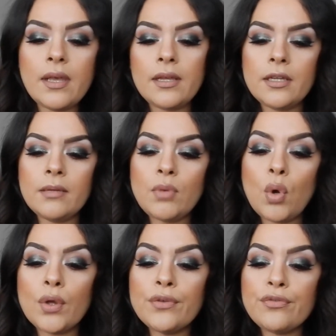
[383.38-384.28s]

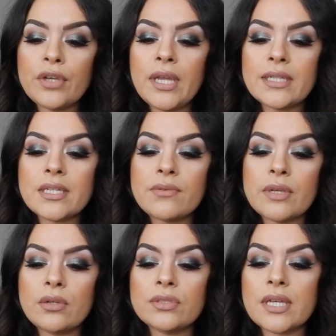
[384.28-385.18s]
oil-free
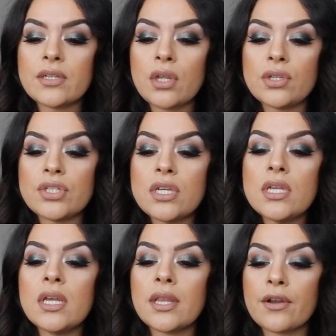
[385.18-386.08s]
anti-wrinkle
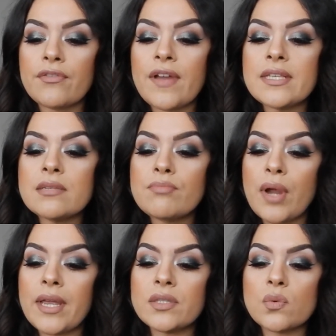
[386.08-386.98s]
technology clarifies and
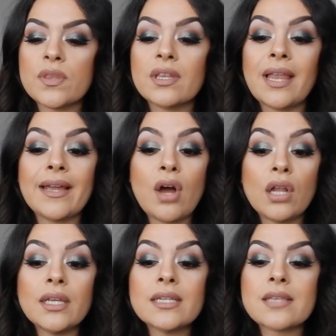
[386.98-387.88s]
brightens with
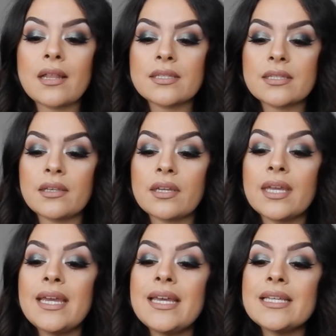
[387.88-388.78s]
glycolic,
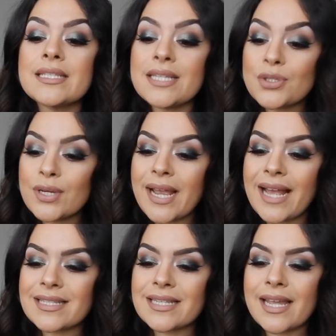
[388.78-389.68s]
salicylic, citric
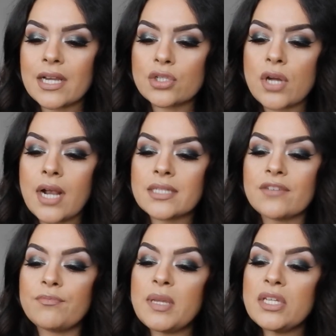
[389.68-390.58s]
acid extracts
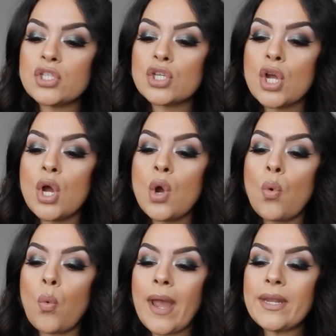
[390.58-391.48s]
of peach,
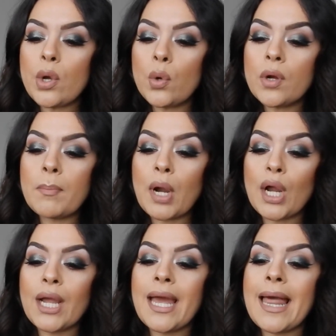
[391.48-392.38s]
white oak
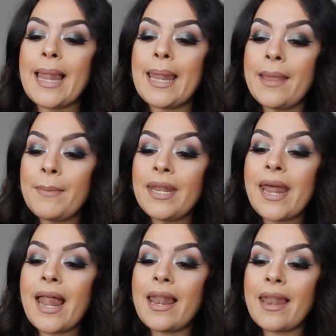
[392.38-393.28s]
bark, lemon,
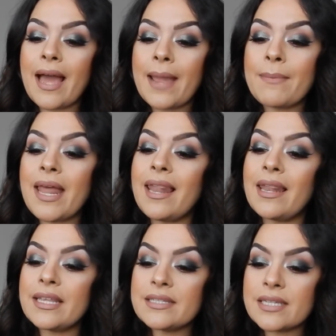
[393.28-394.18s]
lime,
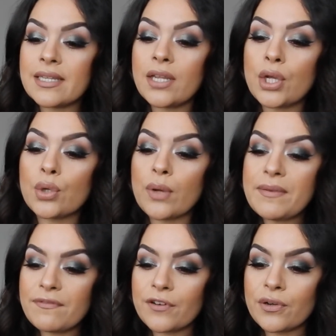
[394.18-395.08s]
linden,
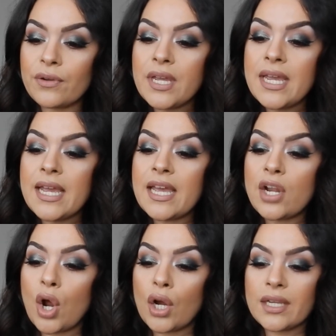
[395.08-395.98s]
grapefruit,
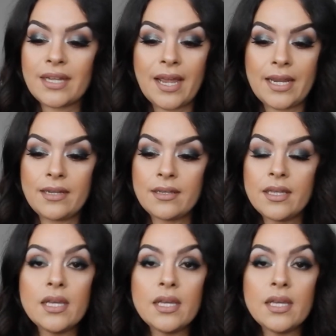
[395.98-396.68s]
and arginine.